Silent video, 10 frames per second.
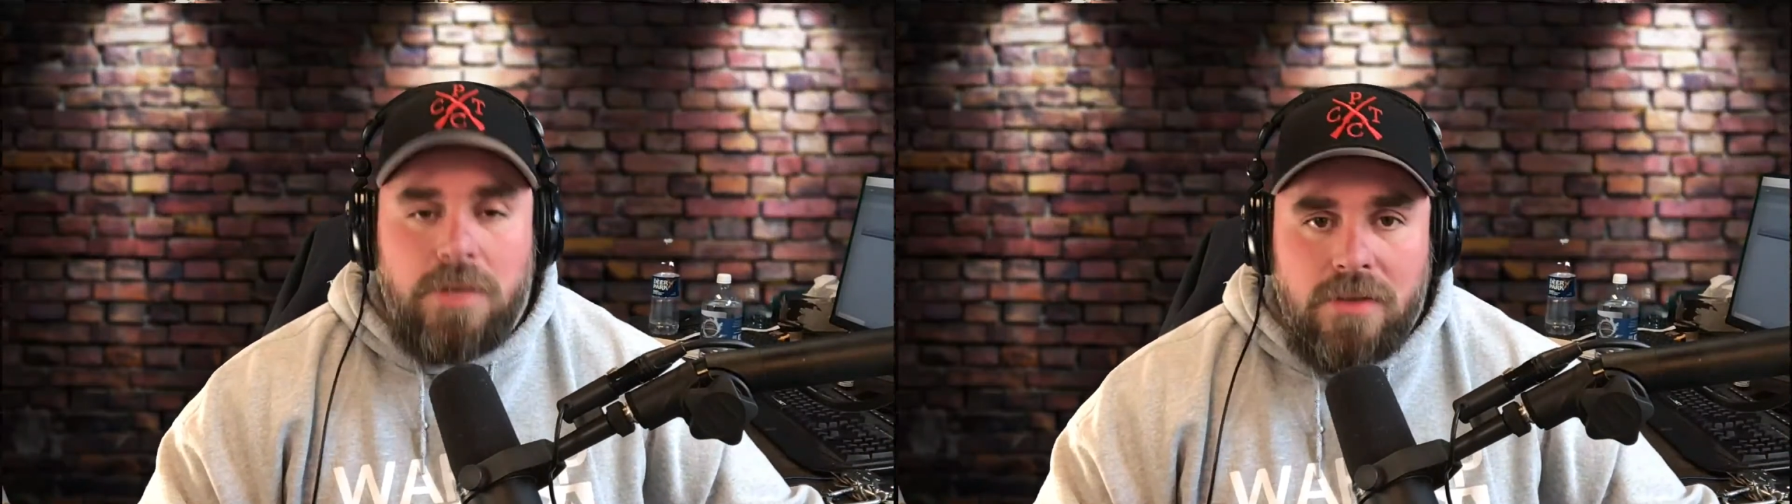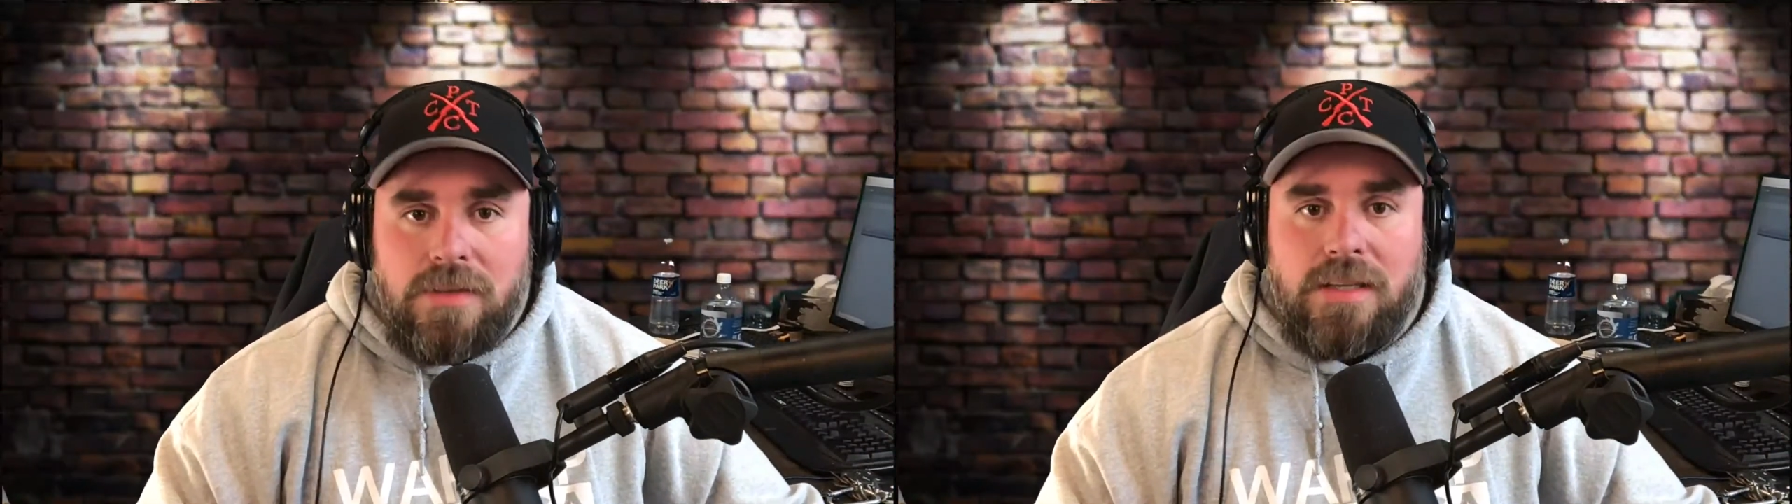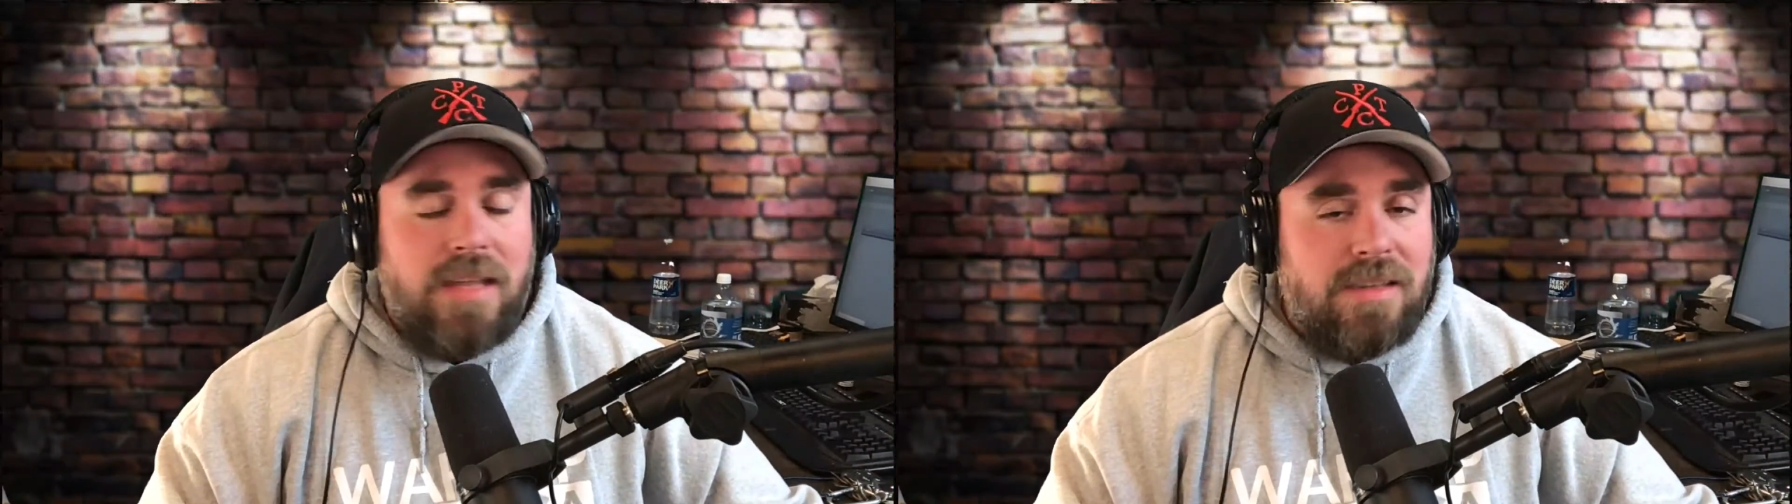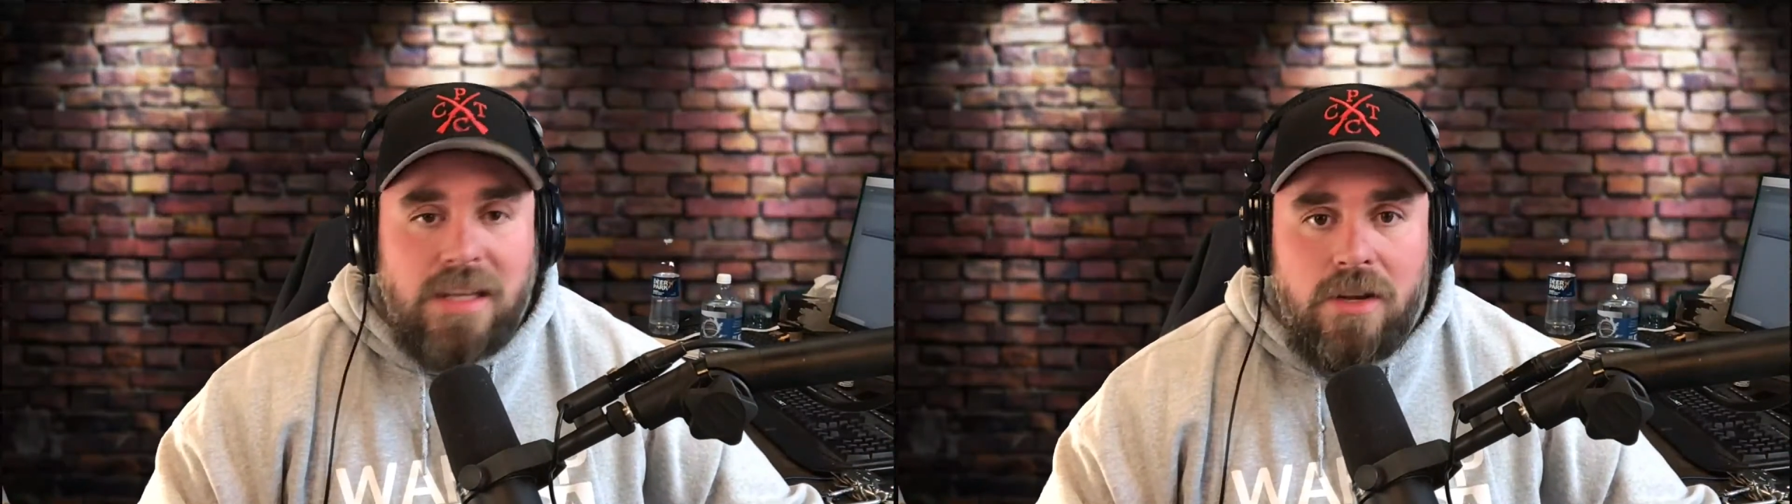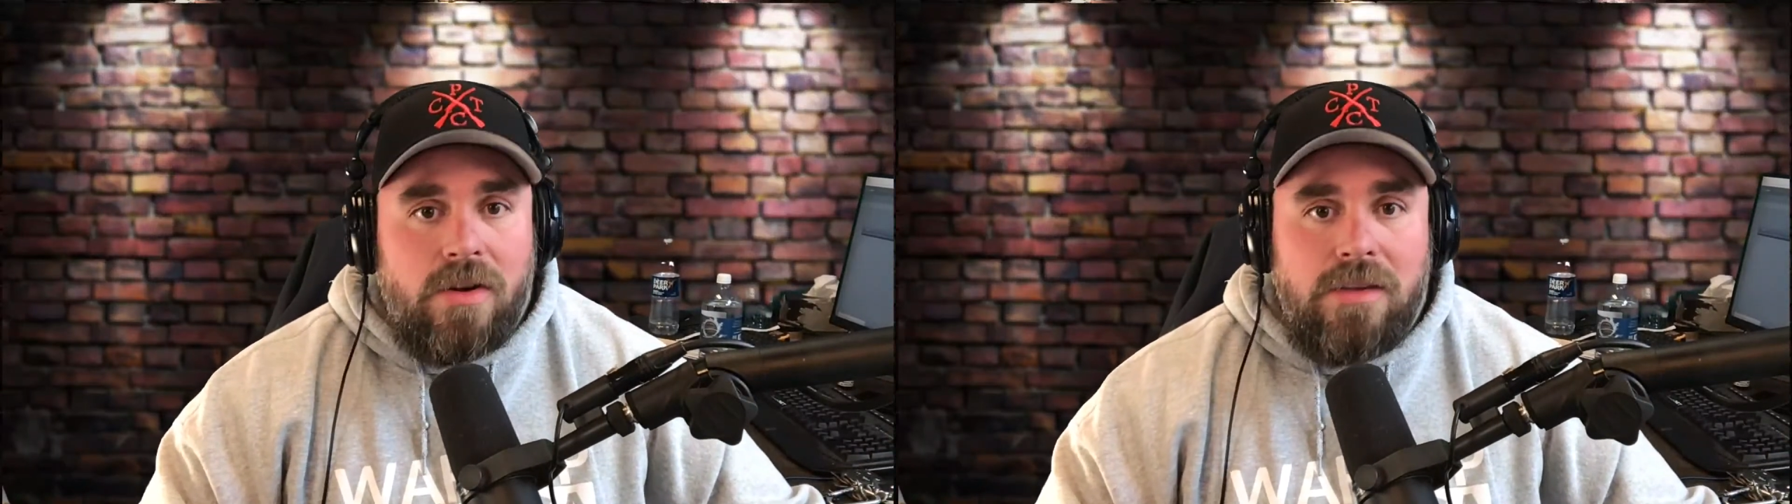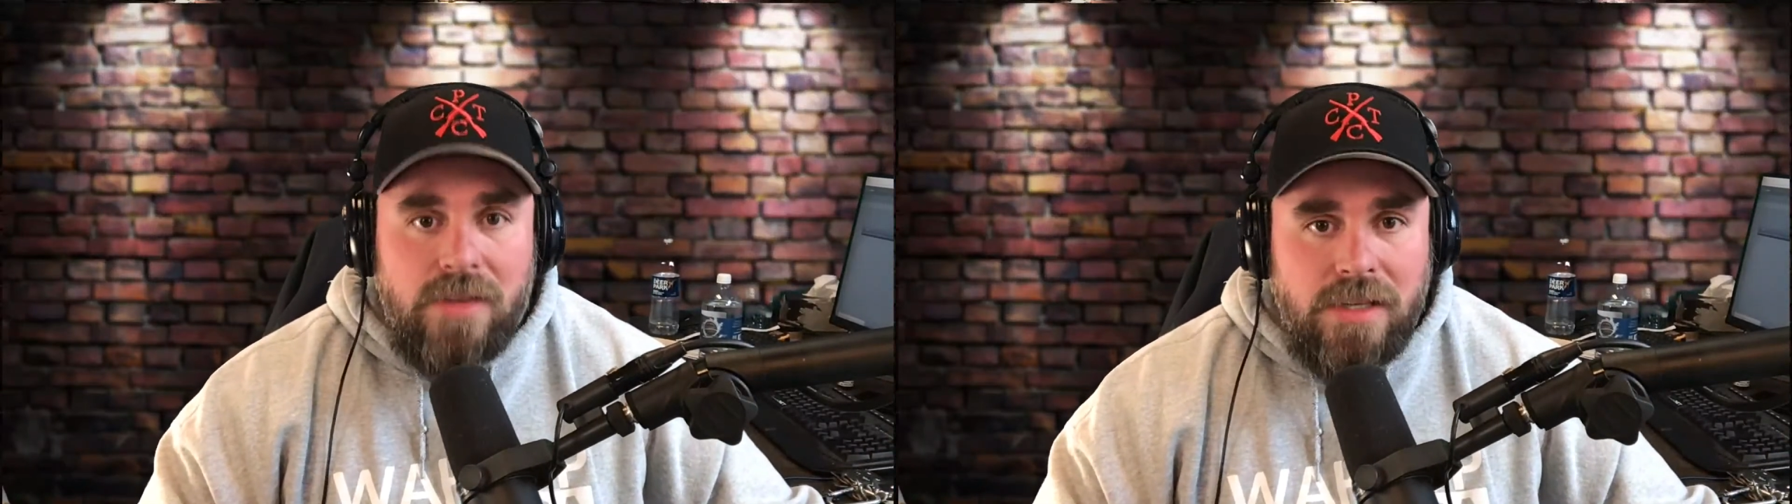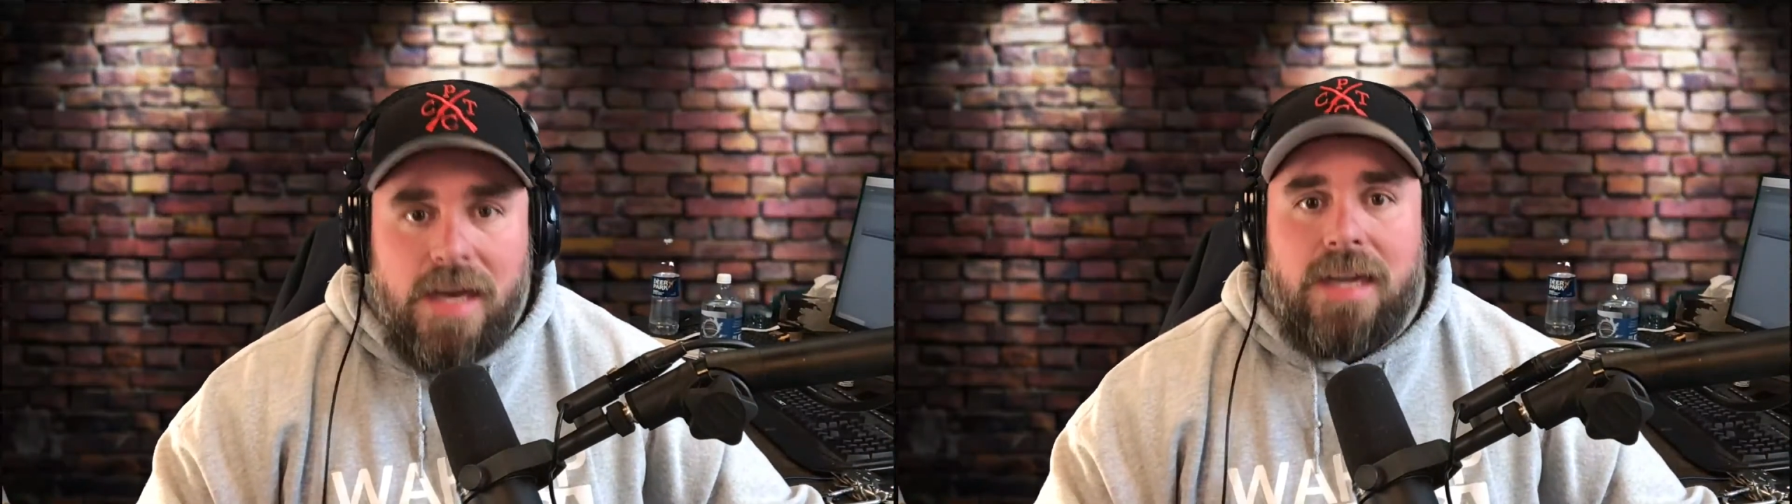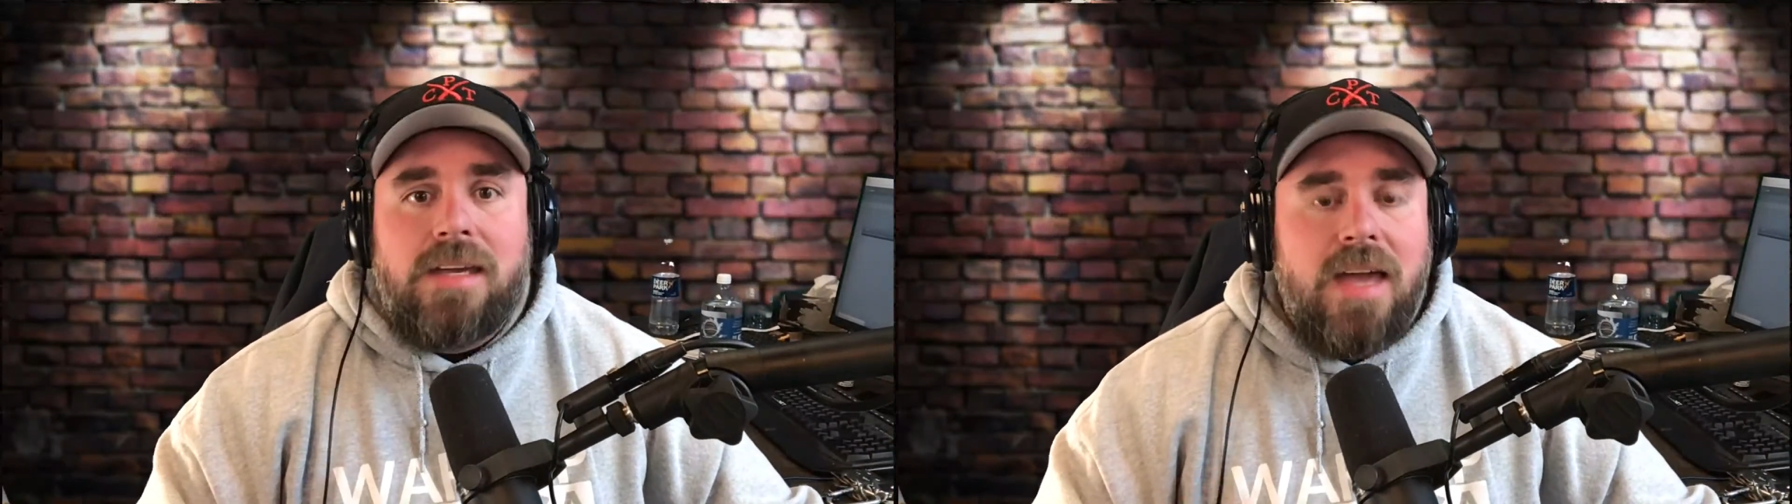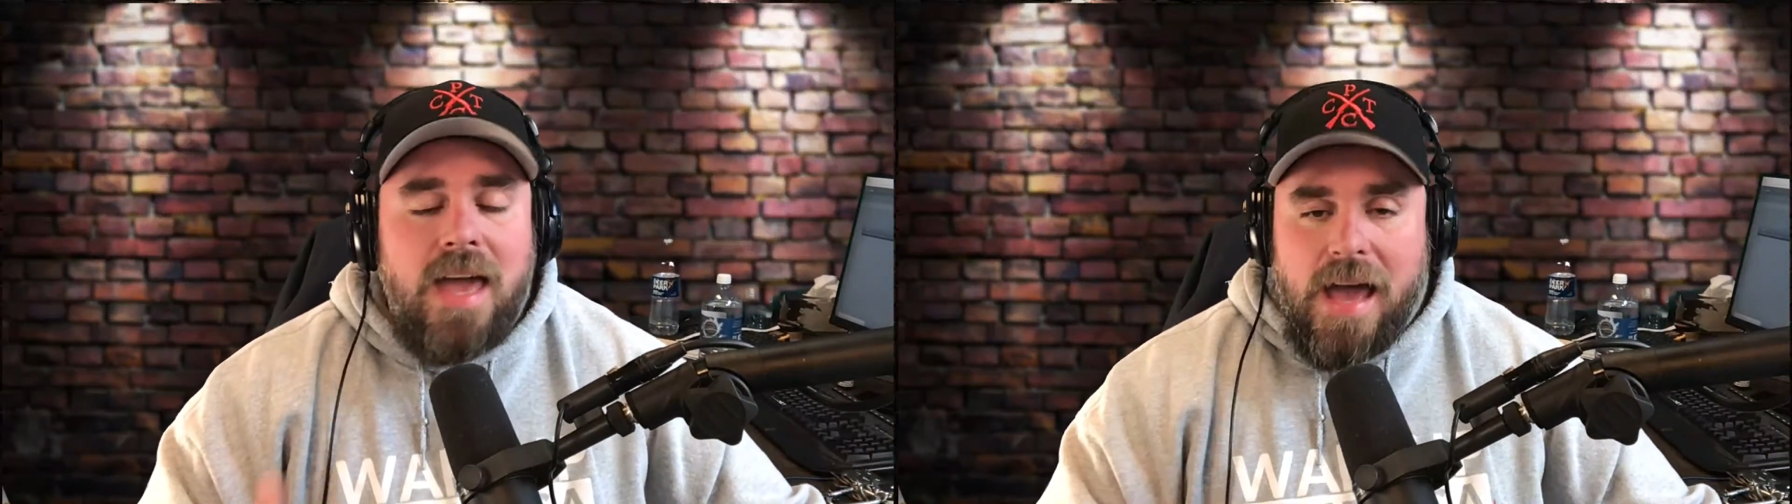music that they don't even like